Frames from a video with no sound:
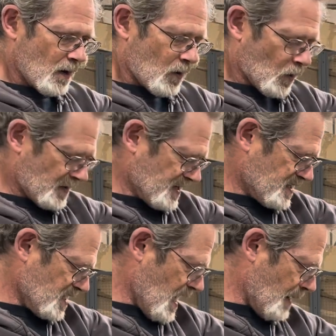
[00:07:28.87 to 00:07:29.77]
with the
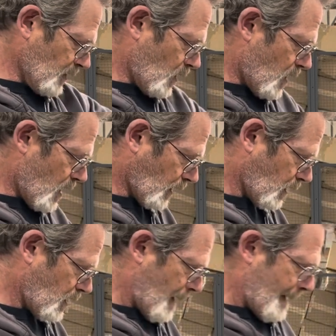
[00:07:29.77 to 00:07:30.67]
Diablo auger.